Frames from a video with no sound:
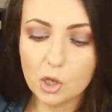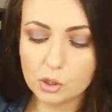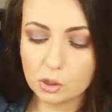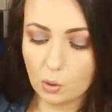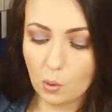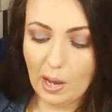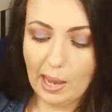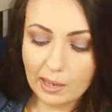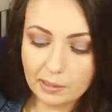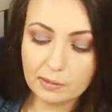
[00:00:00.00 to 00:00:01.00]
So,
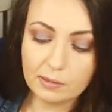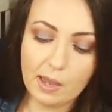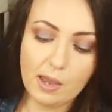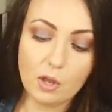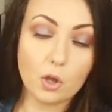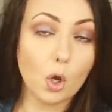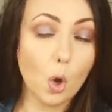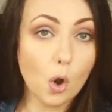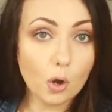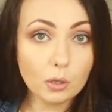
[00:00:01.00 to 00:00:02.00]
and they
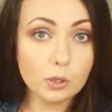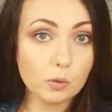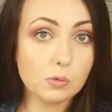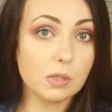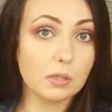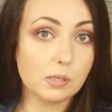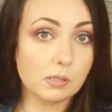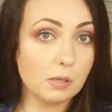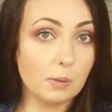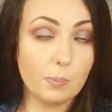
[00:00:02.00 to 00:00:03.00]
curl, use it
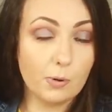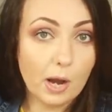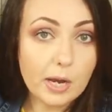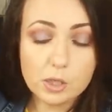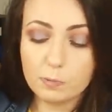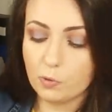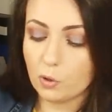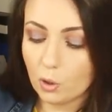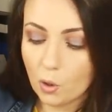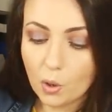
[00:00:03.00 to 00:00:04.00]
as a brush
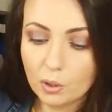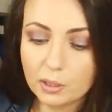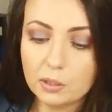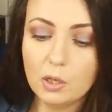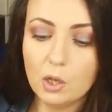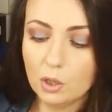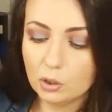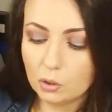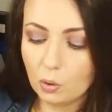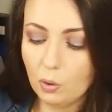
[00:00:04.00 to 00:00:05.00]
for curling
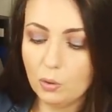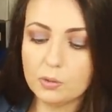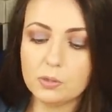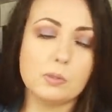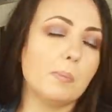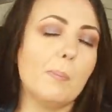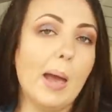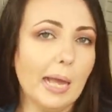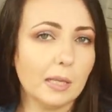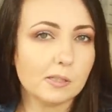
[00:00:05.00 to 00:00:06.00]
those
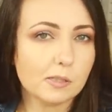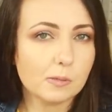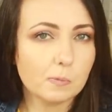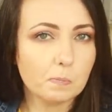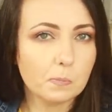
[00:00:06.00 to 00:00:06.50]
bangs.